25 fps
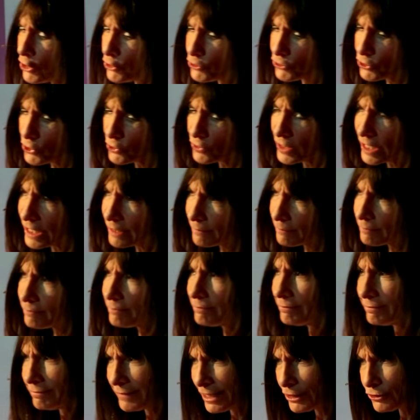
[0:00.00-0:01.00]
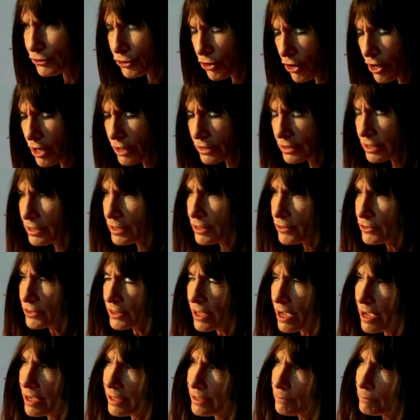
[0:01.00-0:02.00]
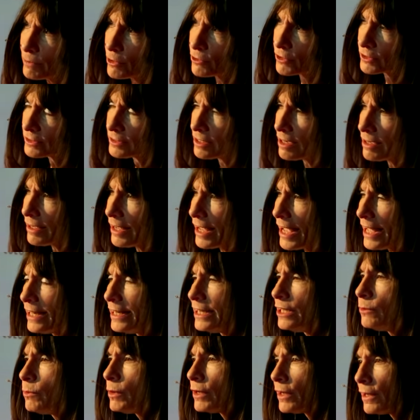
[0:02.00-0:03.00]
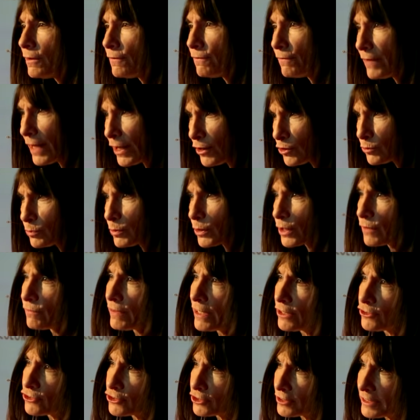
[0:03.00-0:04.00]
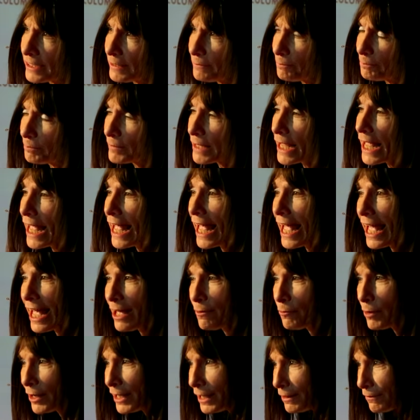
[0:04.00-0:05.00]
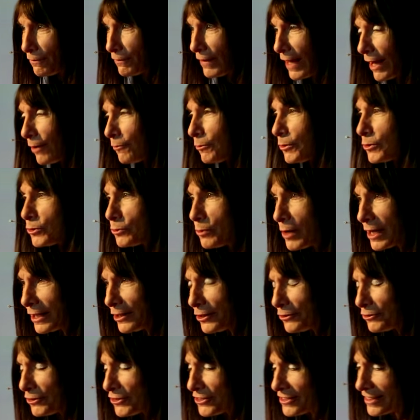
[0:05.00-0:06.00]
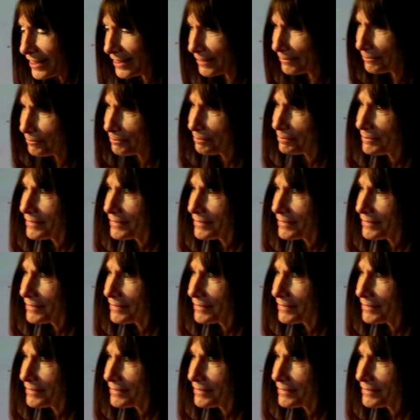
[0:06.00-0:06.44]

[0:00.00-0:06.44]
So they talked to this guy in Bogota, and he went on Facebook eventually. And what he found was quite interesting.